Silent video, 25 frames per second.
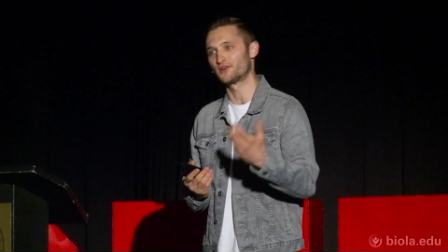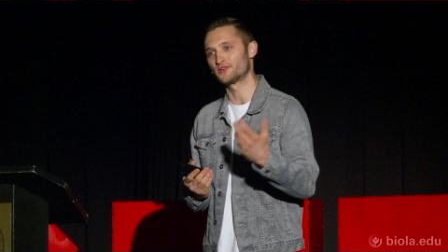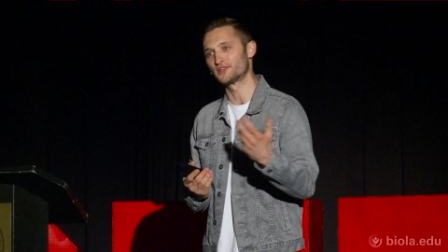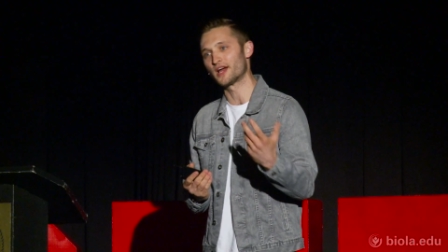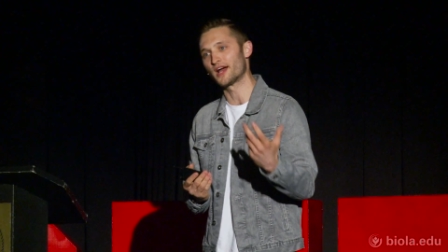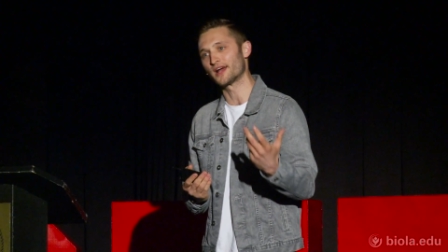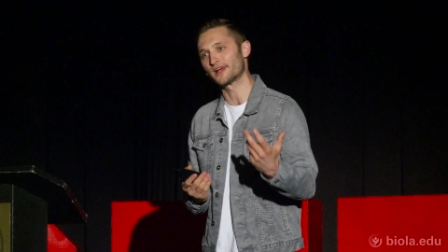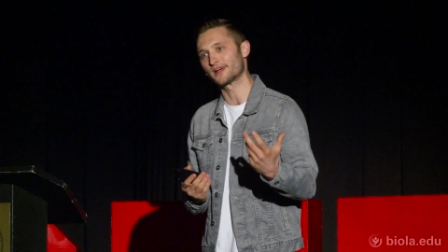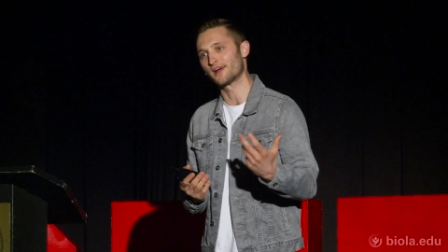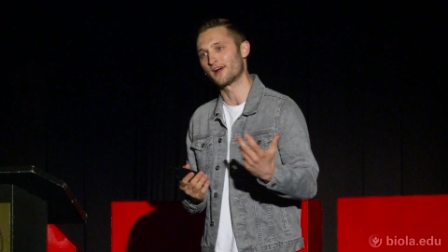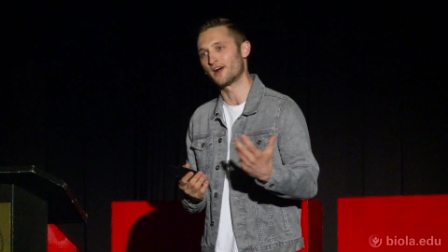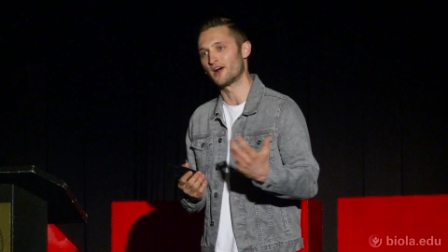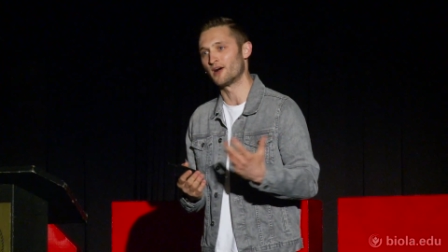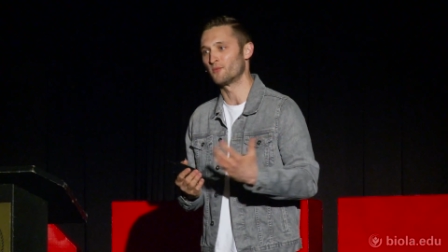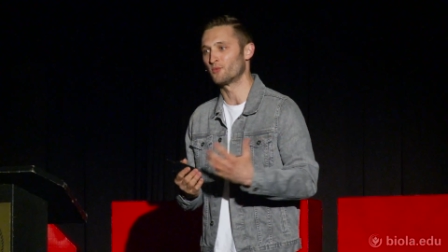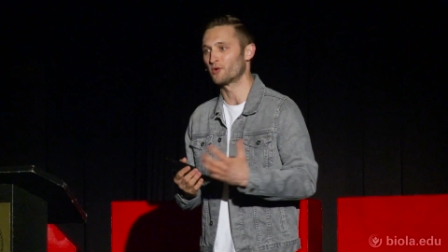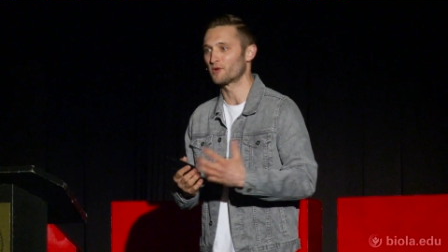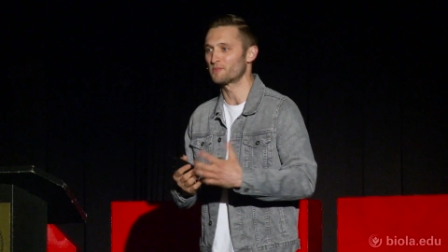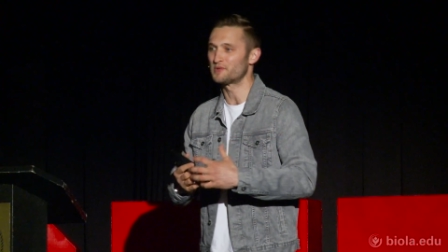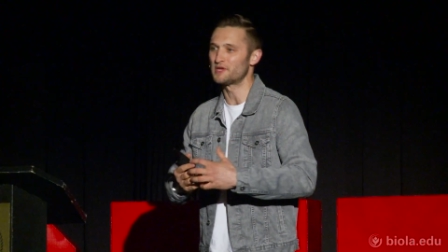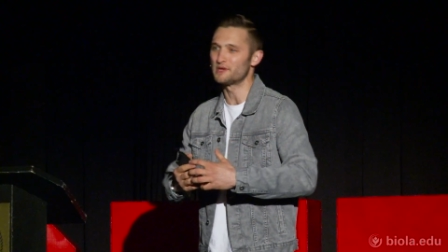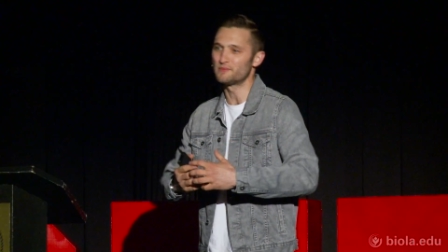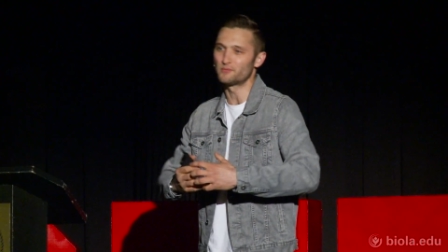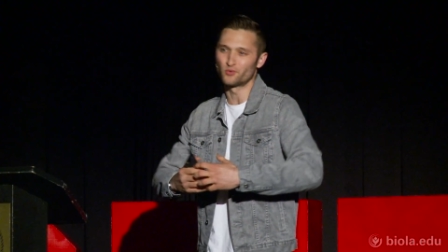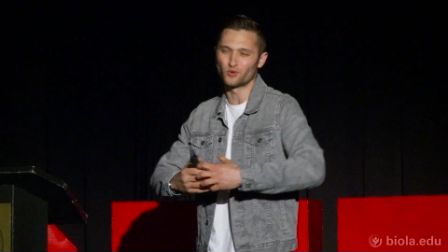dot com where
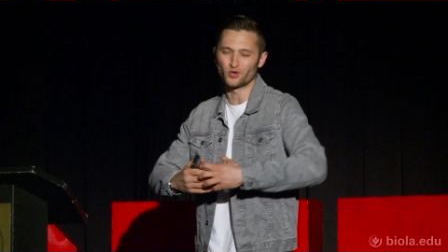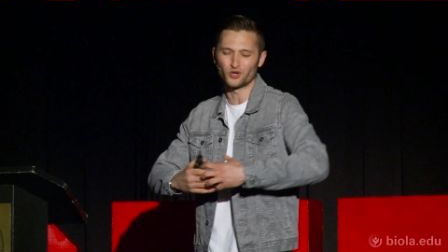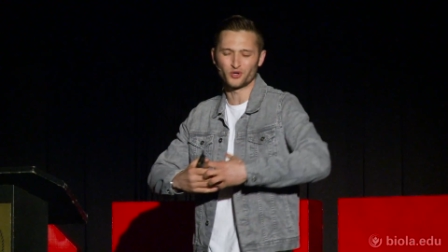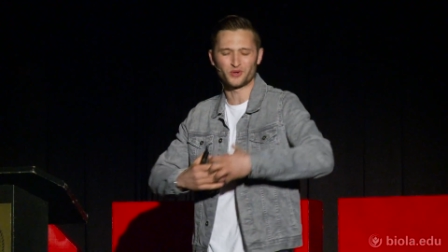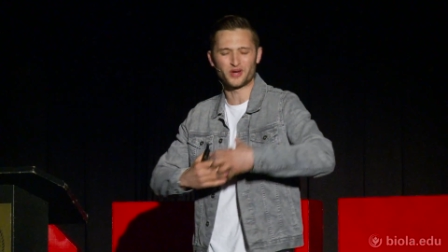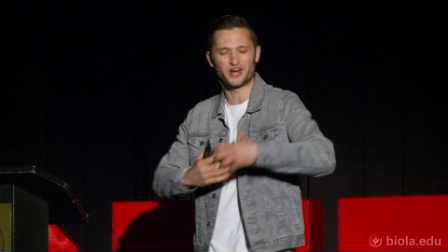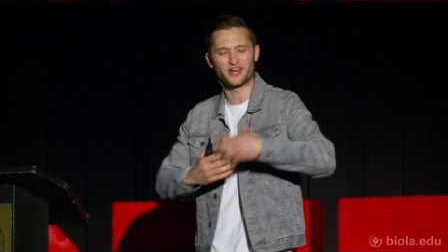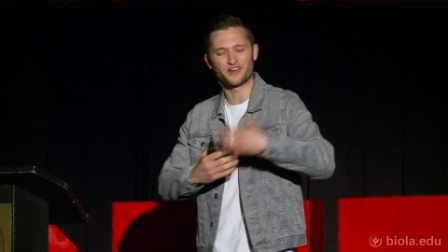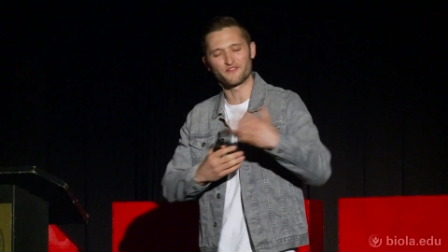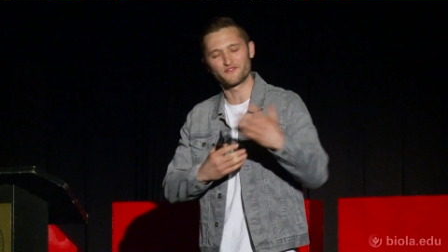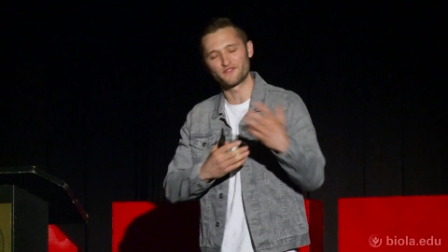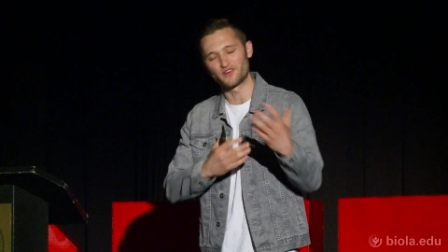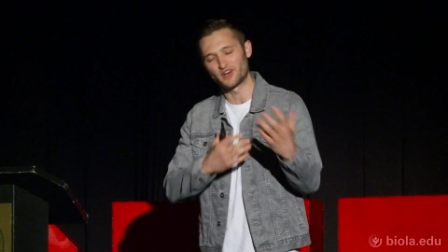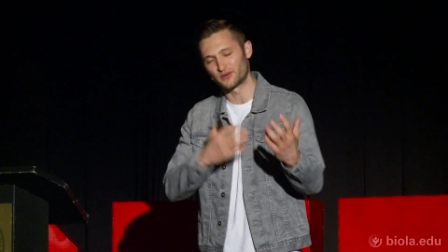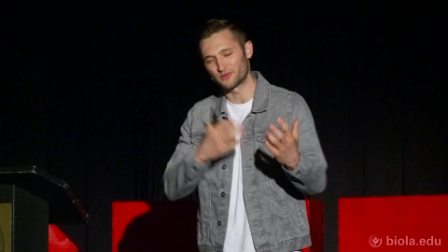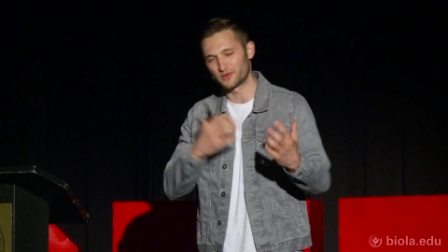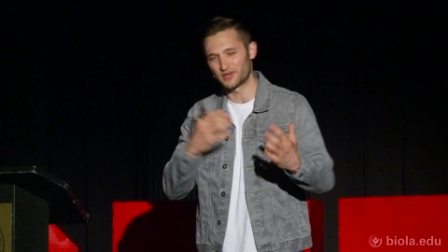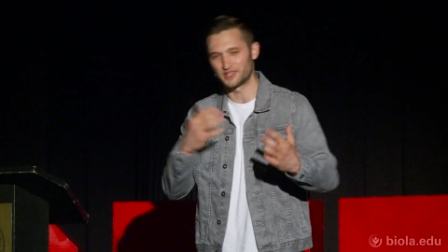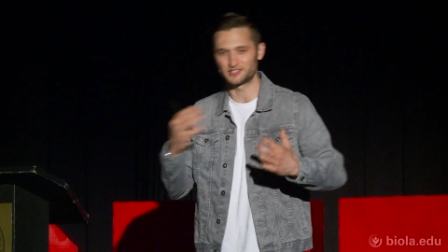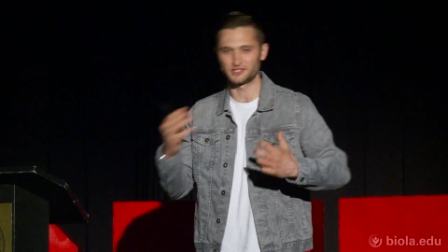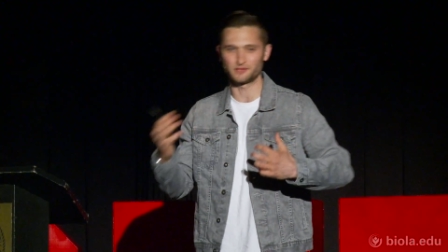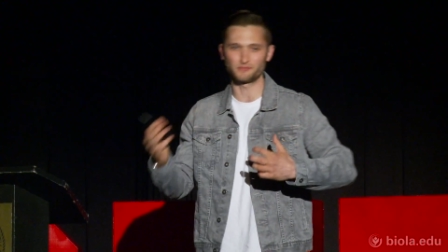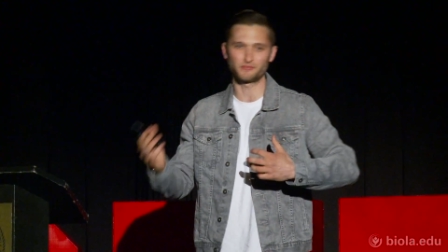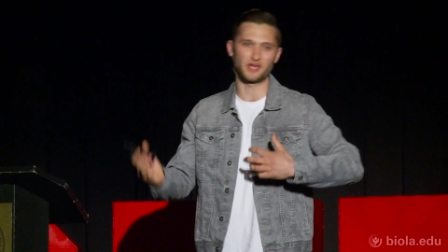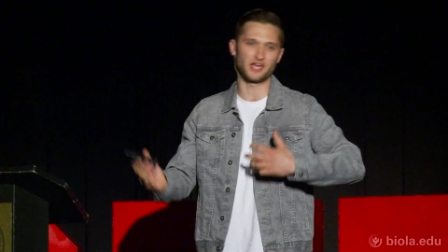people were creating
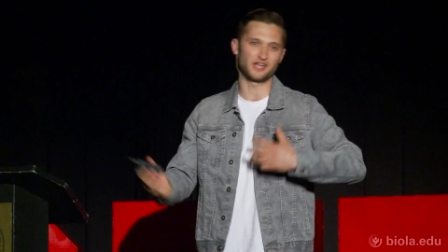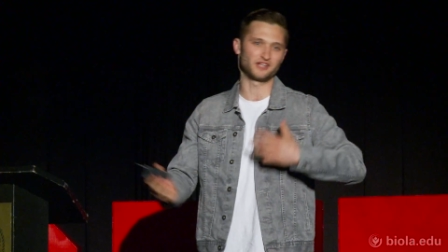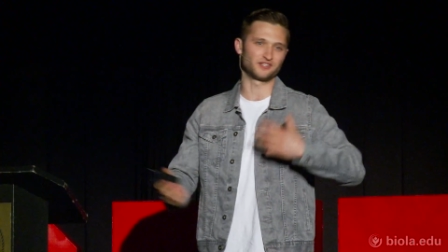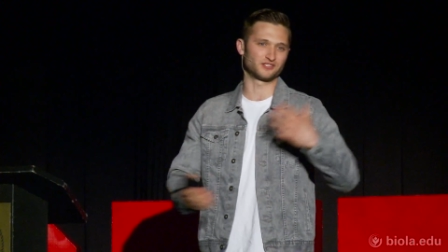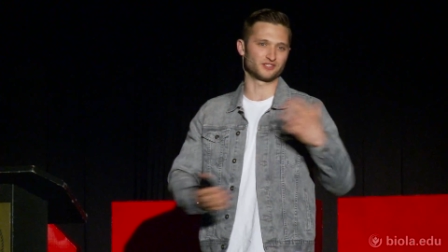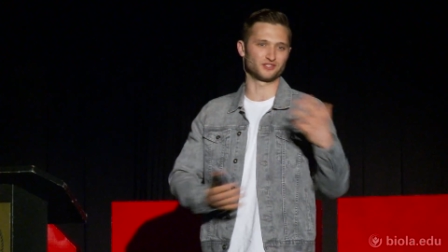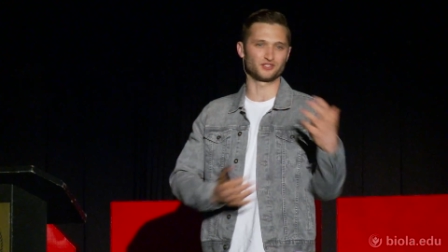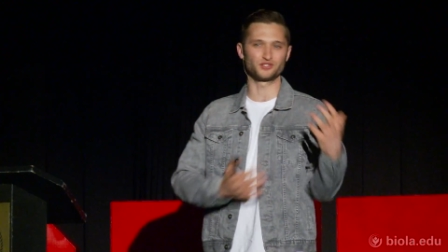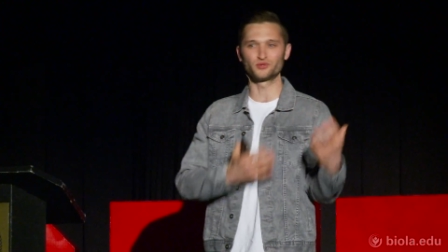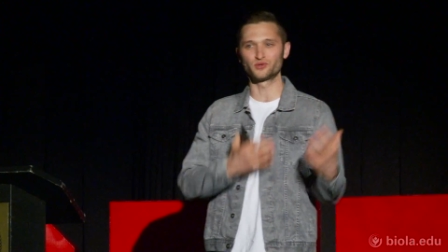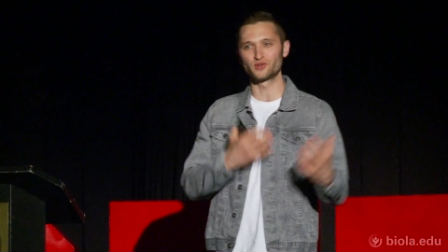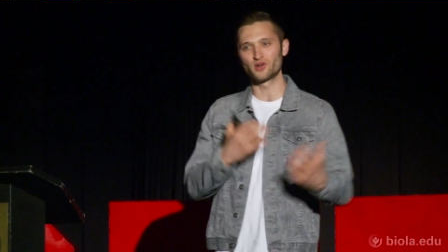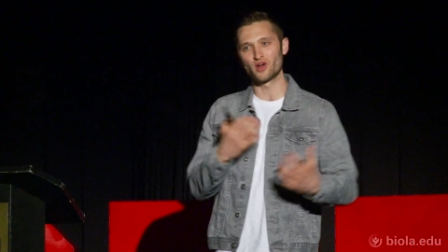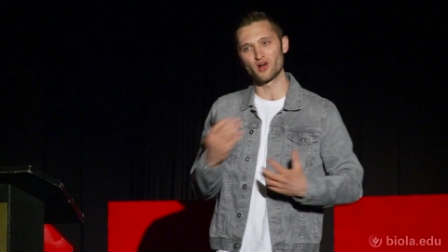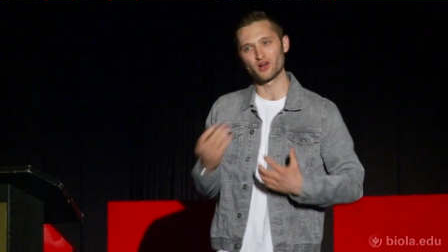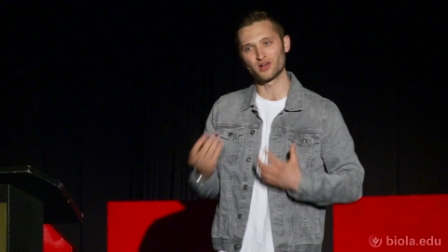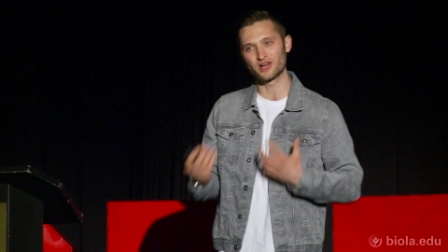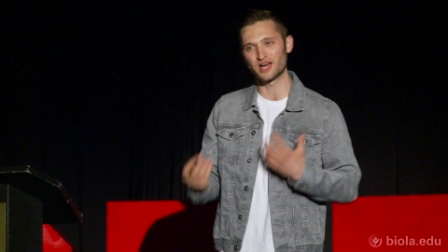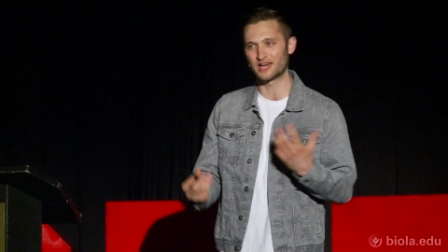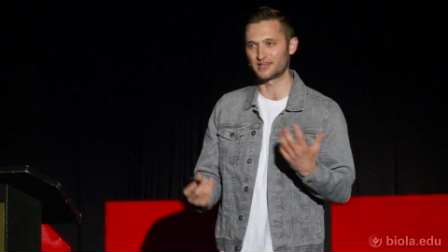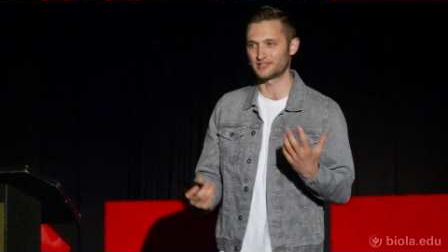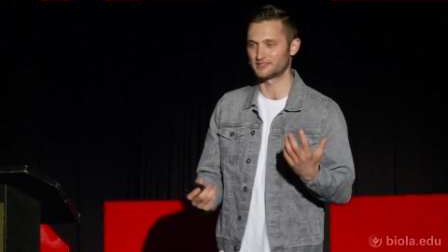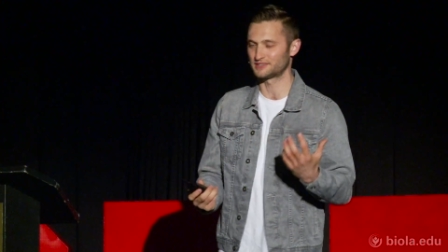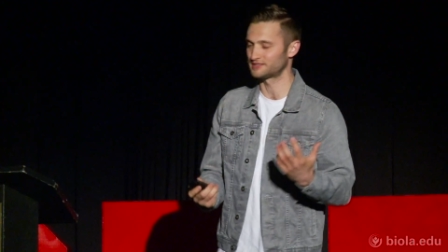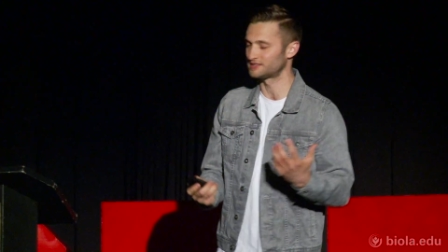fundraising pages and doing all
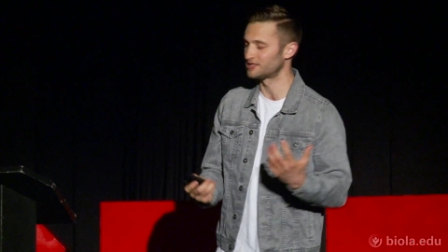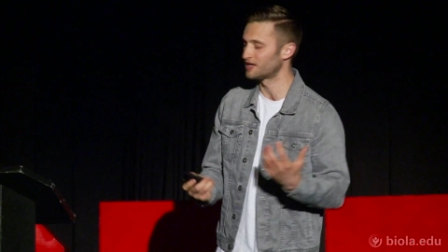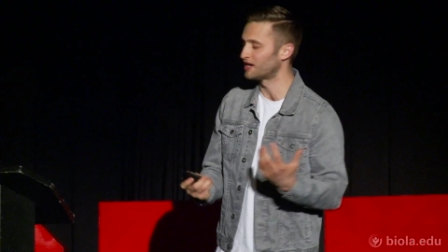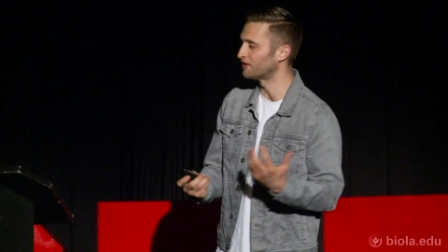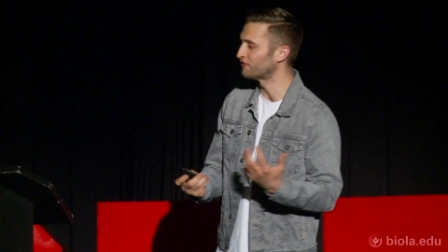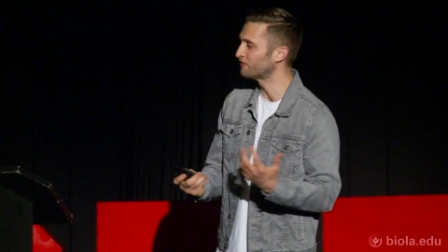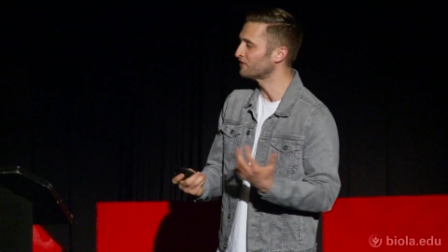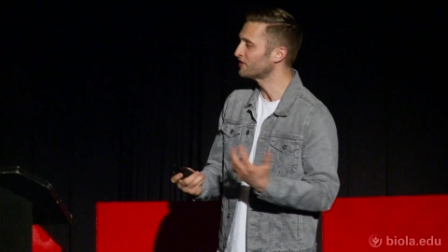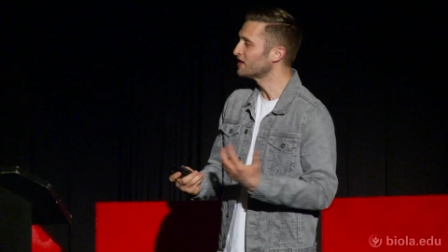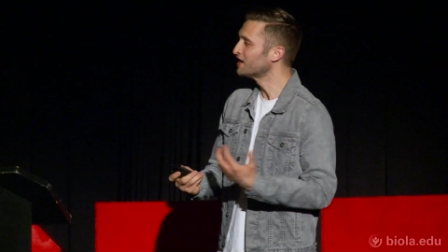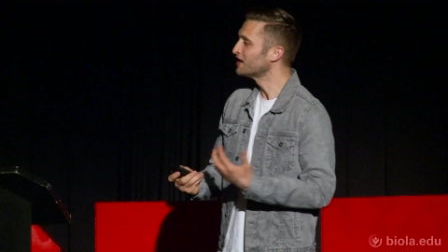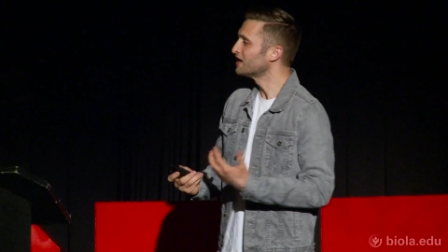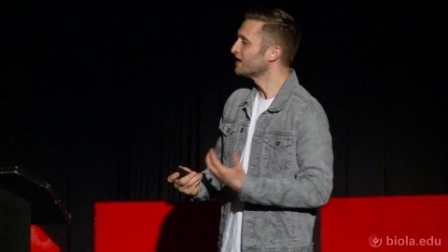kind of stuff.